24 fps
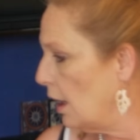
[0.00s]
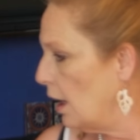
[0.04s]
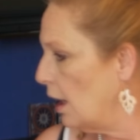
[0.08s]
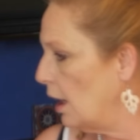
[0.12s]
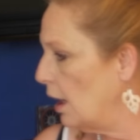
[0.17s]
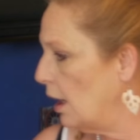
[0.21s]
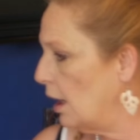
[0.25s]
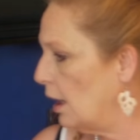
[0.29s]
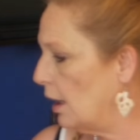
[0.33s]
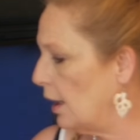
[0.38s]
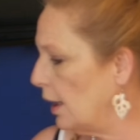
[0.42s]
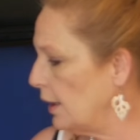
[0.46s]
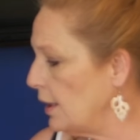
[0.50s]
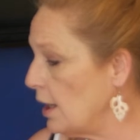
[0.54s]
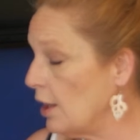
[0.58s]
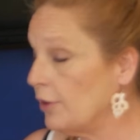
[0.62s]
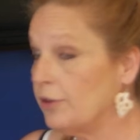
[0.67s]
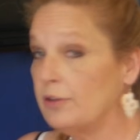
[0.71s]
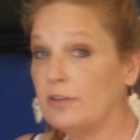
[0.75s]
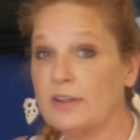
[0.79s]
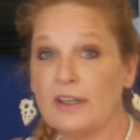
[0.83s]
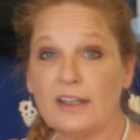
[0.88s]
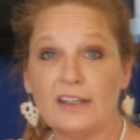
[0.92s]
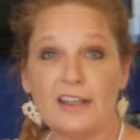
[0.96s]

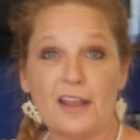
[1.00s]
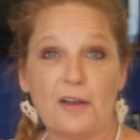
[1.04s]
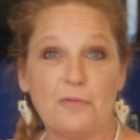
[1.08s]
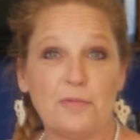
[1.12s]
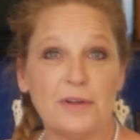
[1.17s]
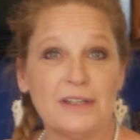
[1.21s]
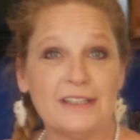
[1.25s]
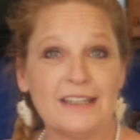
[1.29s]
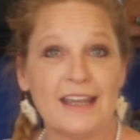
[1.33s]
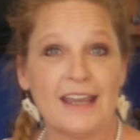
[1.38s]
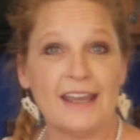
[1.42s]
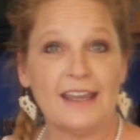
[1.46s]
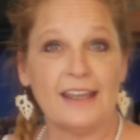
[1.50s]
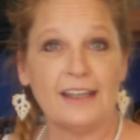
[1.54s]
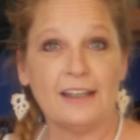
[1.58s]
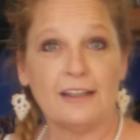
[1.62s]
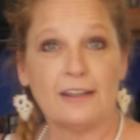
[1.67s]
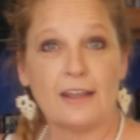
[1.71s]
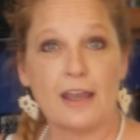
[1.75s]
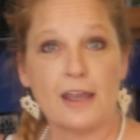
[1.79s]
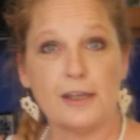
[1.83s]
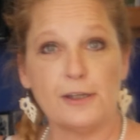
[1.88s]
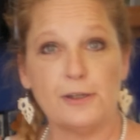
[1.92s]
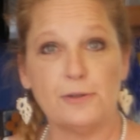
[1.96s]
Another thing that we take,
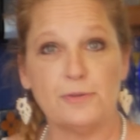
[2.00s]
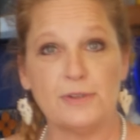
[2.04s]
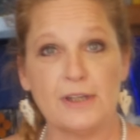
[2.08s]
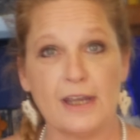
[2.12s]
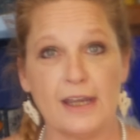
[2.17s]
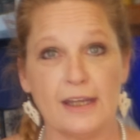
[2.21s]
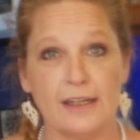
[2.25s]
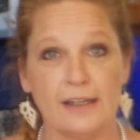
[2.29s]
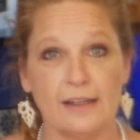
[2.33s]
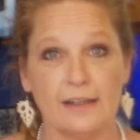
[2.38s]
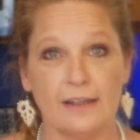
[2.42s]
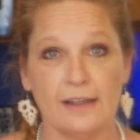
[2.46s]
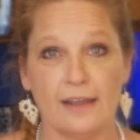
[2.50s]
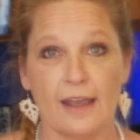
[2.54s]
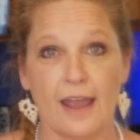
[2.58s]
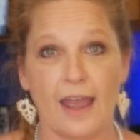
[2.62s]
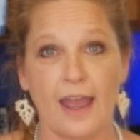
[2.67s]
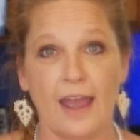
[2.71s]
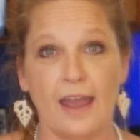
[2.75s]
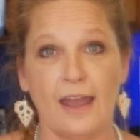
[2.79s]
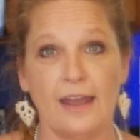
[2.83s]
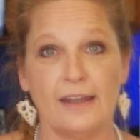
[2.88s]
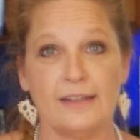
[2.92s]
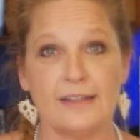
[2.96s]
thank you Dana
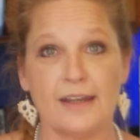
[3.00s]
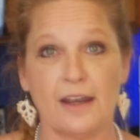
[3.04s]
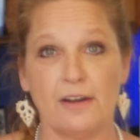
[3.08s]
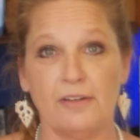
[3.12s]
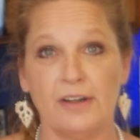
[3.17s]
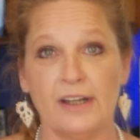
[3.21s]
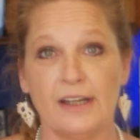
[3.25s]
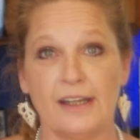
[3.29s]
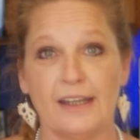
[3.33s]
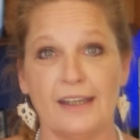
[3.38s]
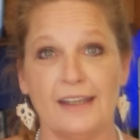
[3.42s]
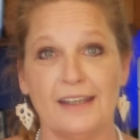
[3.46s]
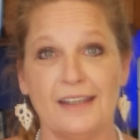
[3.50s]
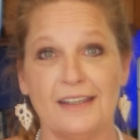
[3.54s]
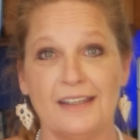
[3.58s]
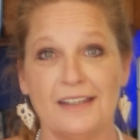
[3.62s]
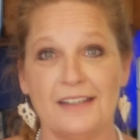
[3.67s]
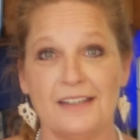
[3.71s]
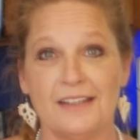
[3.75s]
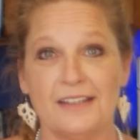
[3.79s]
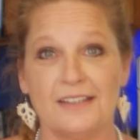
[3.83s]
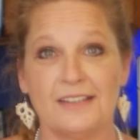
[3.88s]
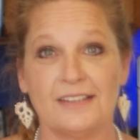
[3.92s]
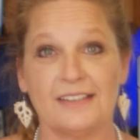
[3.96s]
and Eric,
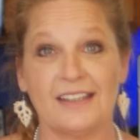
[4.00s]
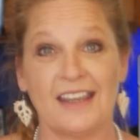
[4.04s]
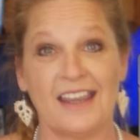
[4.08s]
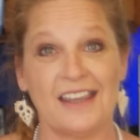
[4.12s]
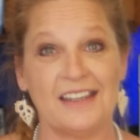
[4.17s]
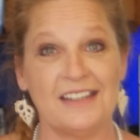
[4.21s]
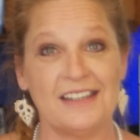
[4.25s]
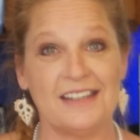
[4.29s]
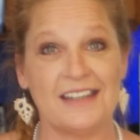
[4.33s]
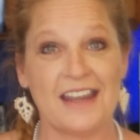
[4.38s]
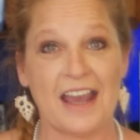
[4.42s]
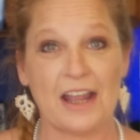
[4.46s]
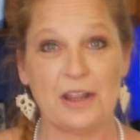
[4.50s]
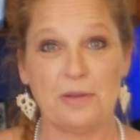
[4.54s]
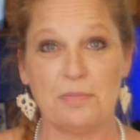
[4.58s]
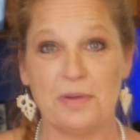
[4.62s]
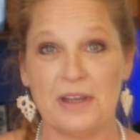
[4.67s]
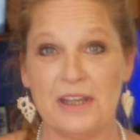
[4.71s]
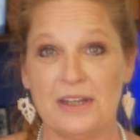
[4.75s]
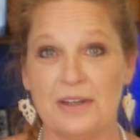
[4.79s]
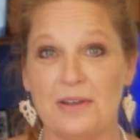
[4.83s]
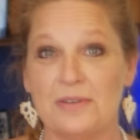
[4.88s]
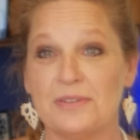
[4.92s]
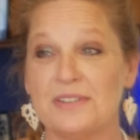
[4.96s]
is candied
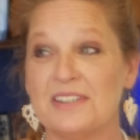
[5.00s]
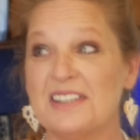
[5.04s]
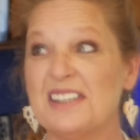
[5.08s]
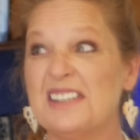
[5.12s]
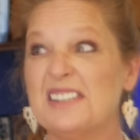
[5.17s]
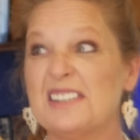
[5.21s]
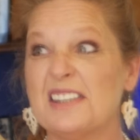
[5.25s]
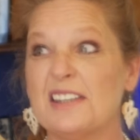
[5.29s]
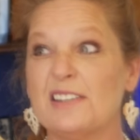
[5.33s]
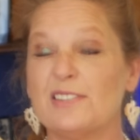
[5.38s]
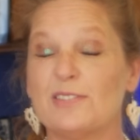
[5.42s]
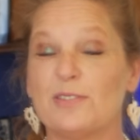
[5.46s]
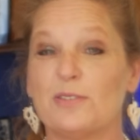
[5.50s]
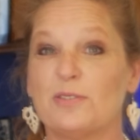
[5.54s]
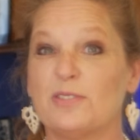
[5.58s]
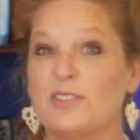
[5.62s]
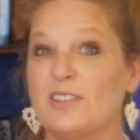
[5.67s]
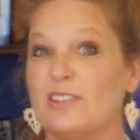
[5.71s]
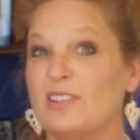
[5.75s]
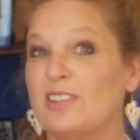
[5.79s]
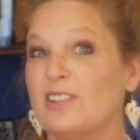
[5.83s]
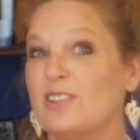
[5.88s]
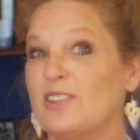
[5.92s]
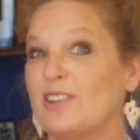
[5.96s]
jalapenos. These things are
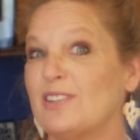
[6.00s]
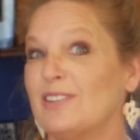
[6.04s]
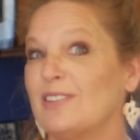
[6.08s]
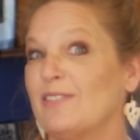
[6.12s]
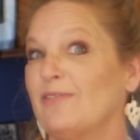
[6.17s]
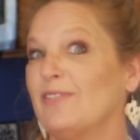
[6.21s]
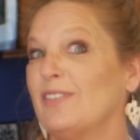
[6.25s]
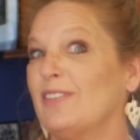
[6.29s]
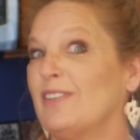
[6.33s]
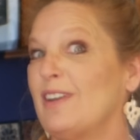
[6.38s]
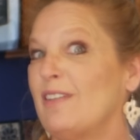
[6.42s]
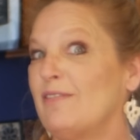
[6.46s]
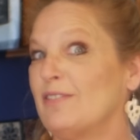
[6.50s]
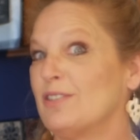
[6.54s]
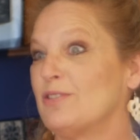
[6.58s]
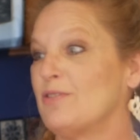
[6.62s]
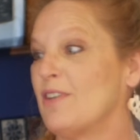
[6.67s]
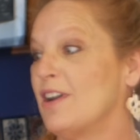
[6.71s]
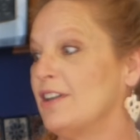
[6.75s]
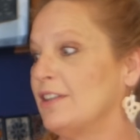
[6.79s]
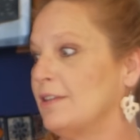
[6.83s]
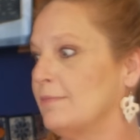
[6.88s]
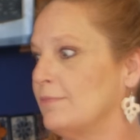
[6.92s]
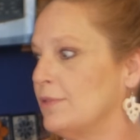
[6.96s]
delicious. If you never
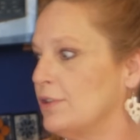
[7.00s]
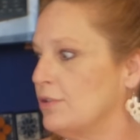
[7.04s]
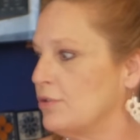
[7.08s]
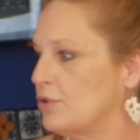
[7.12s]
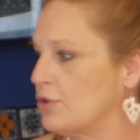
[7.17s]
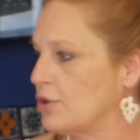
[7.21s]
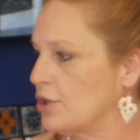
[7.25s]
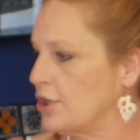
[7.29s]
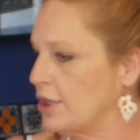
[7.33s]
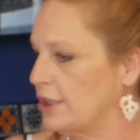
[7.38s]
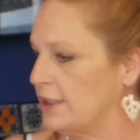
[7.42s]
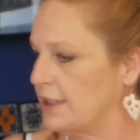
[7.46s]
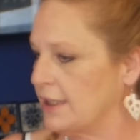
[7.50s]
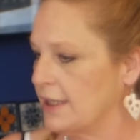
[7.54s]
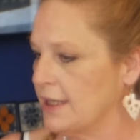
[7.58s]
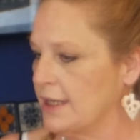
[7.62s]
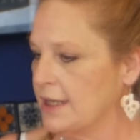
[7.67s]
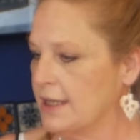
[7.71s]
tried them, you should.